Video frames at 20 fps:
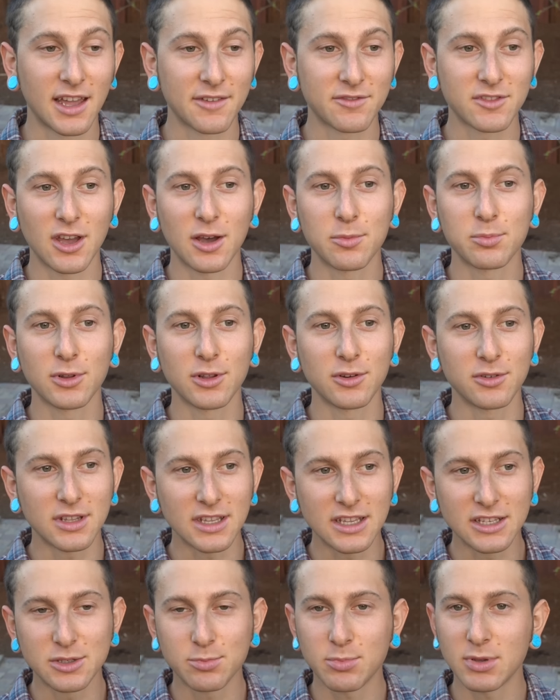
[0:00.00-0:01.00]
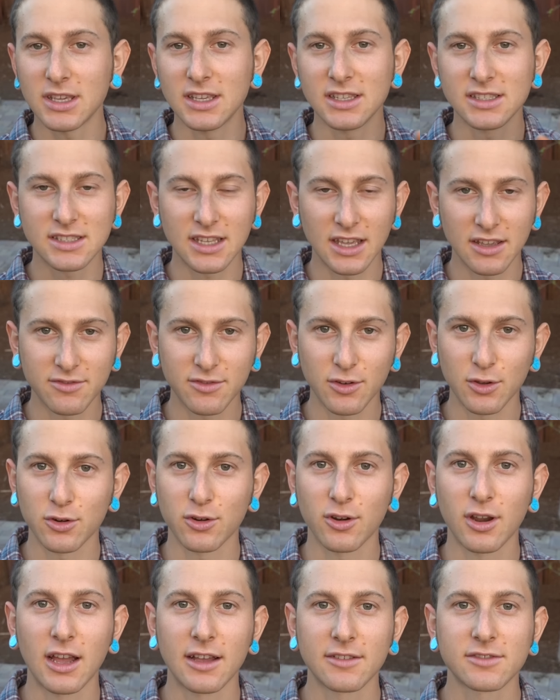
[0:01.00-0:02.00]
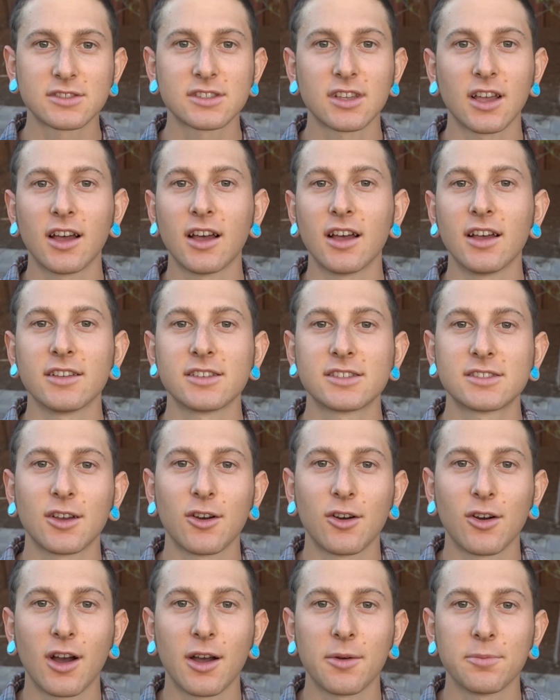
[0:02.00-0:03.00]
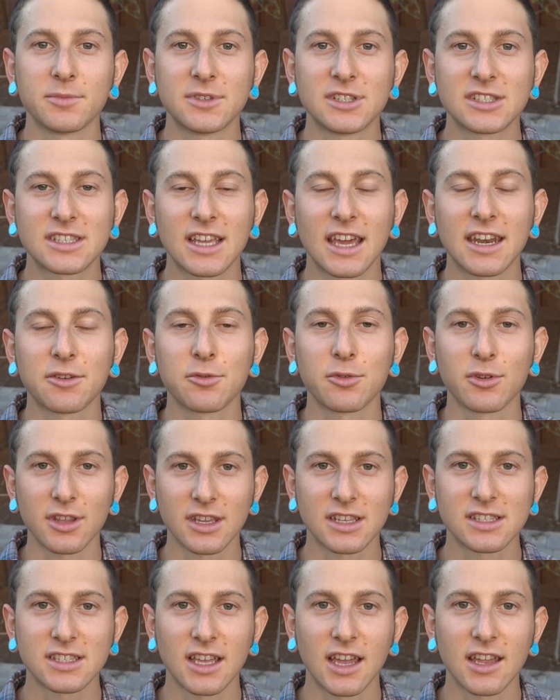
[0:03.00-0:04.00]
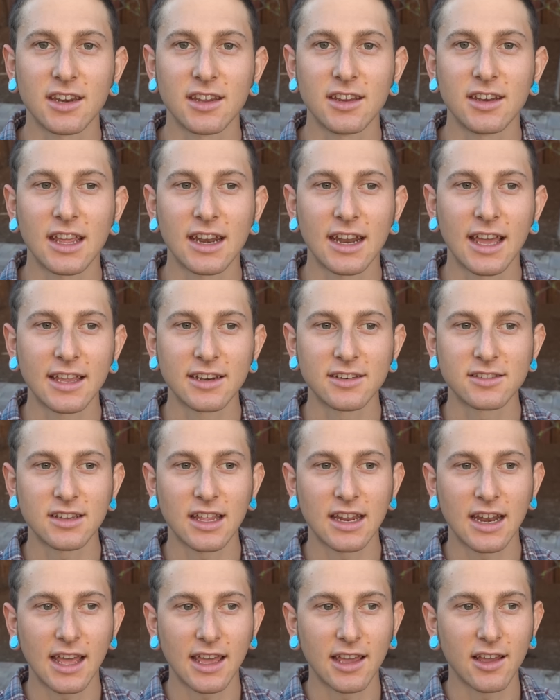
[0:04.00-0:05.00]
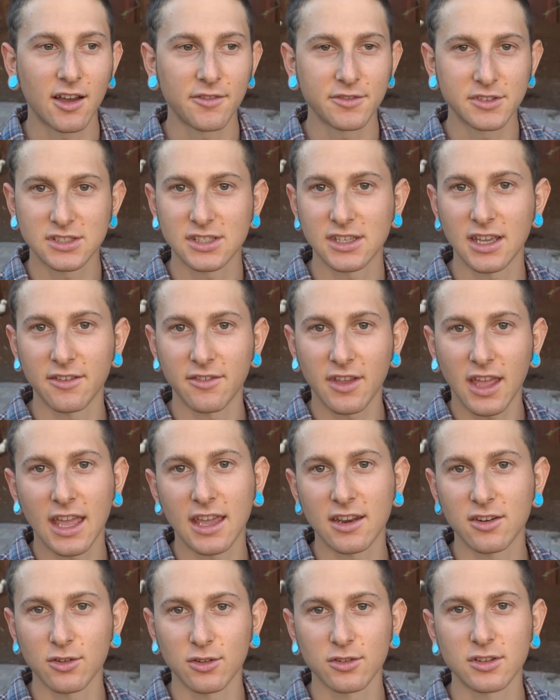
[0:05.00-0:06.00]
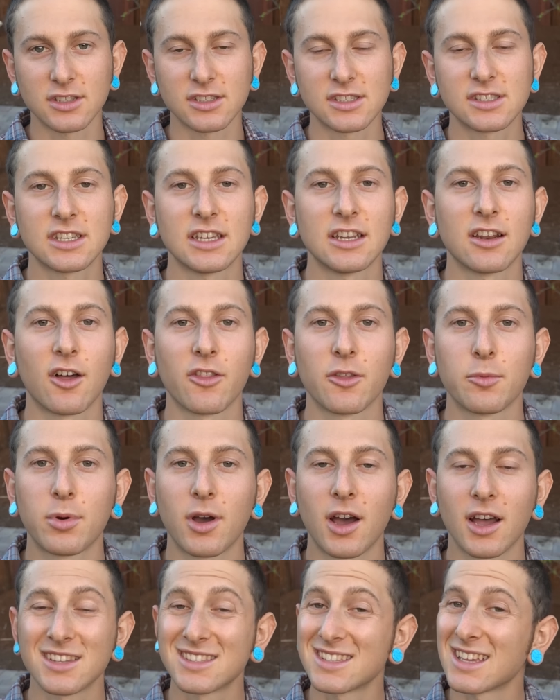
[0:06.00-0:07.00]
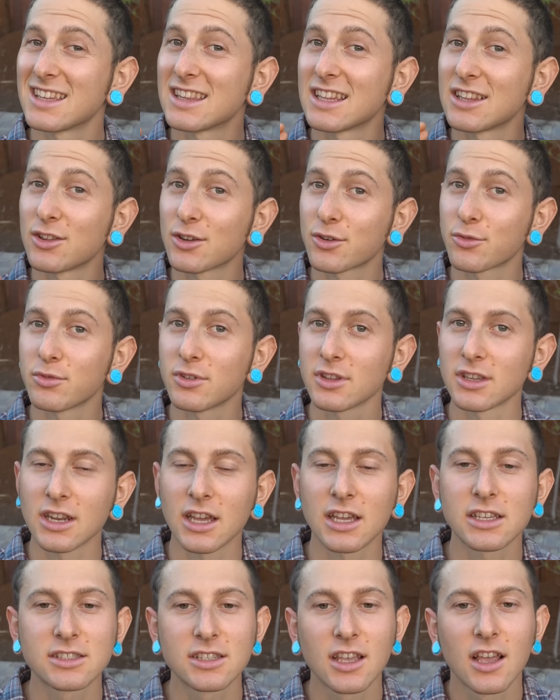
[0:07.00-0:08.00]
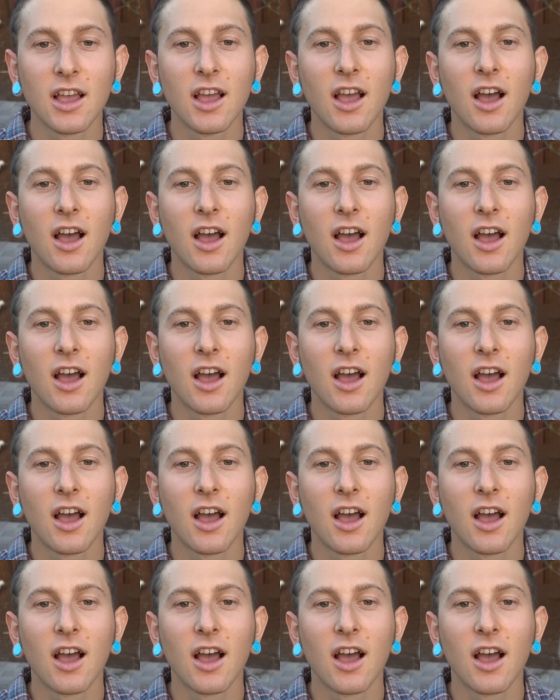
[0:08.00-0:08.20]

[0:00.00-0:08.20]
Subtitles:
I have to upload each piece, take photographs, so I'm just getting really excited, and I obviously have handled and seen all the pots and they look really nice.